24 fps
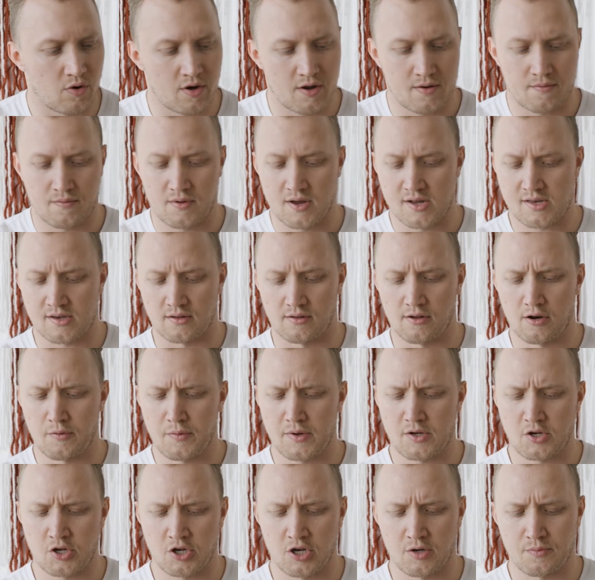one, it's a little
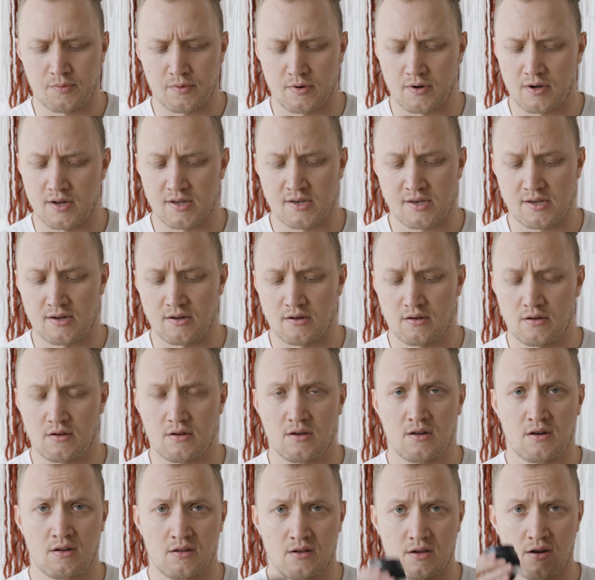bit cheaper. It's
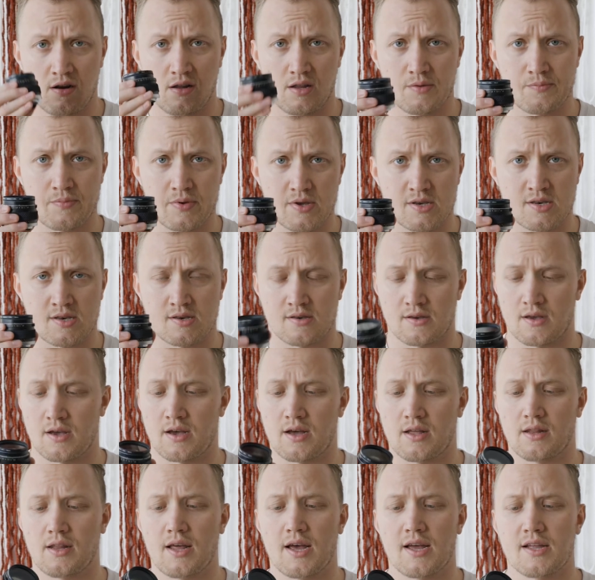still an Olympus
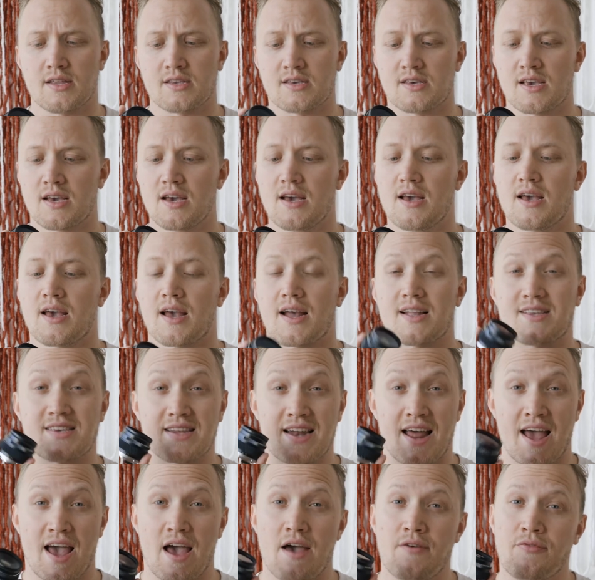lens. It's
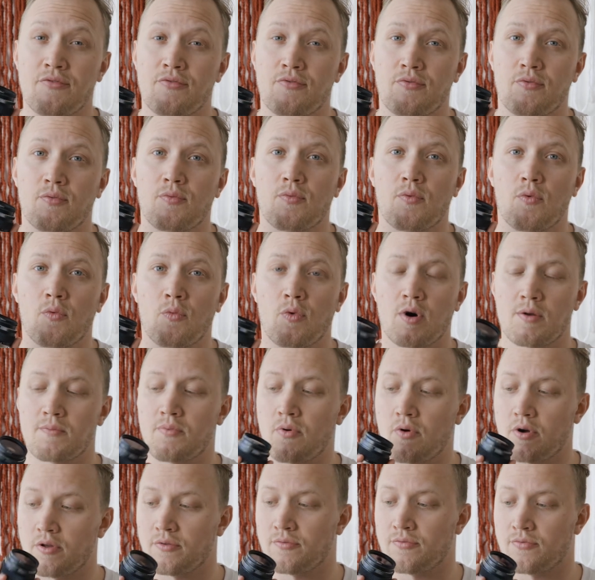an
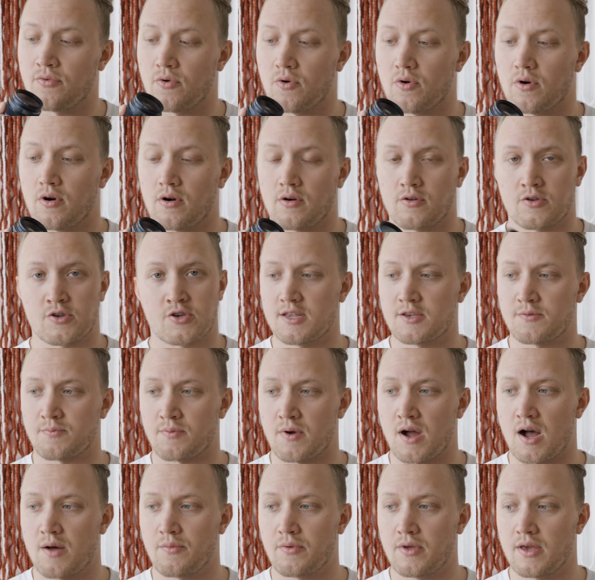f1.4. Lens
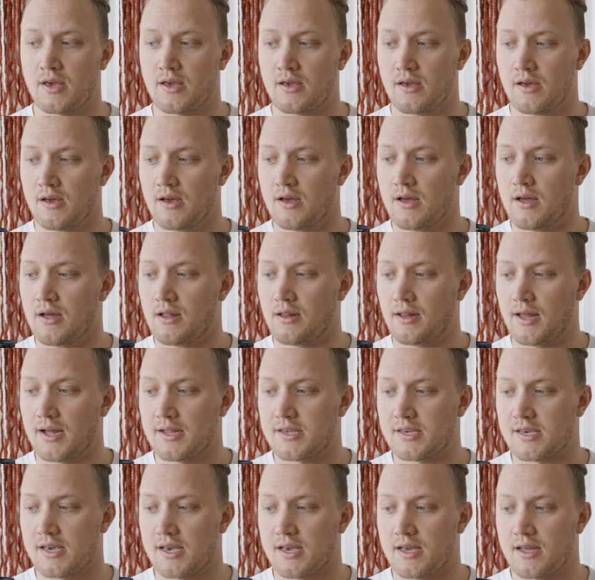probably
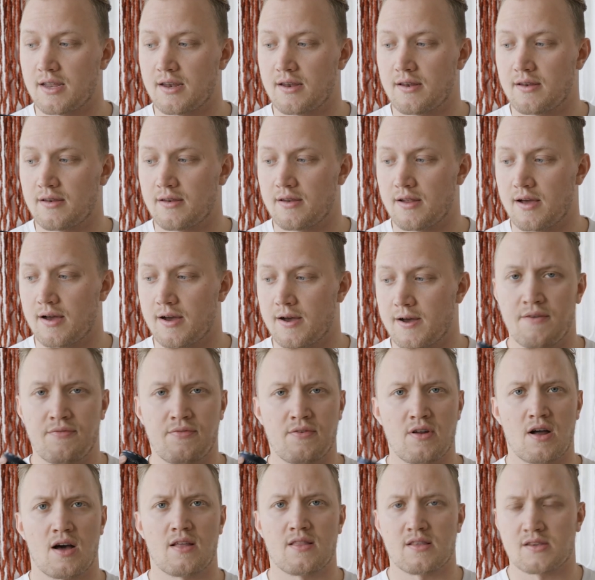lets in,
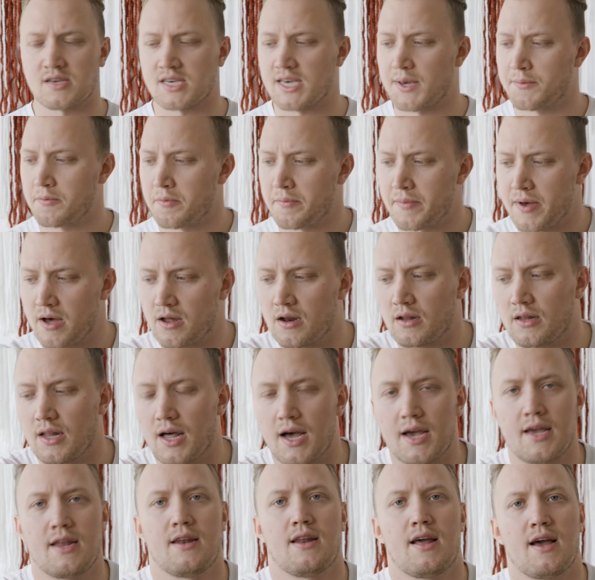if not the same amount of
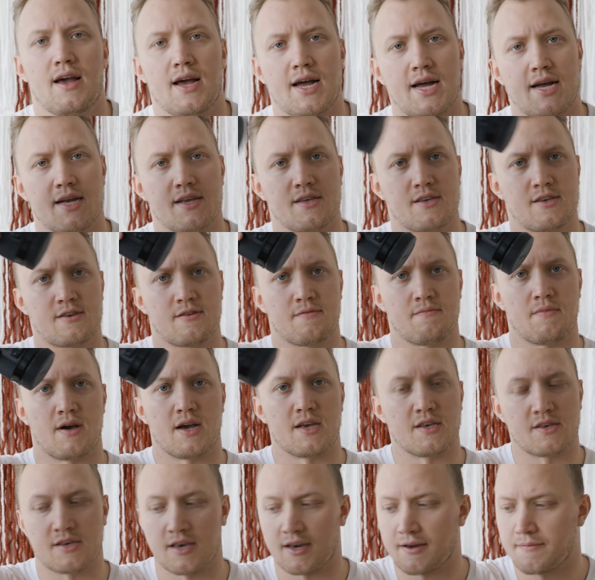light as
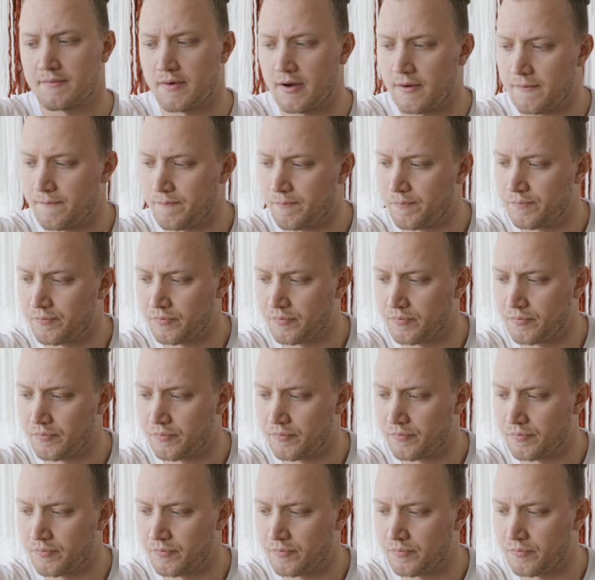my Sigma.